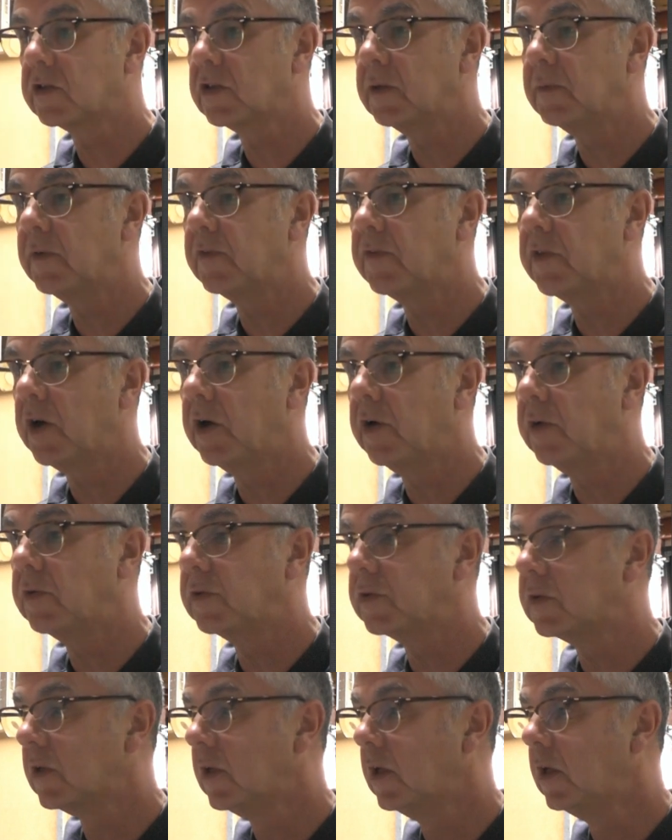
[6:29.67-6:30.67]
some of
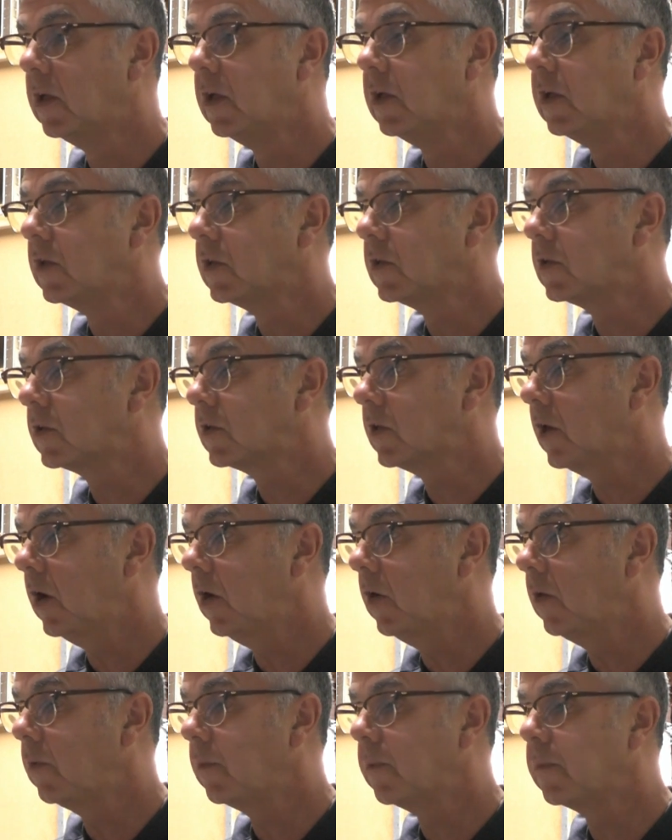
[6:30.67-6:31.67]
those.
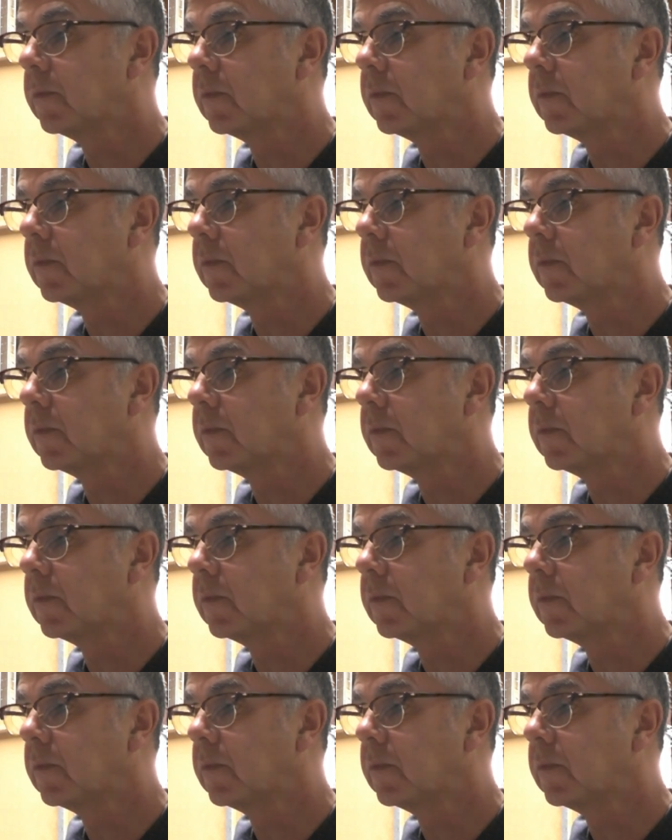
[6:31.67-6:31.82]
So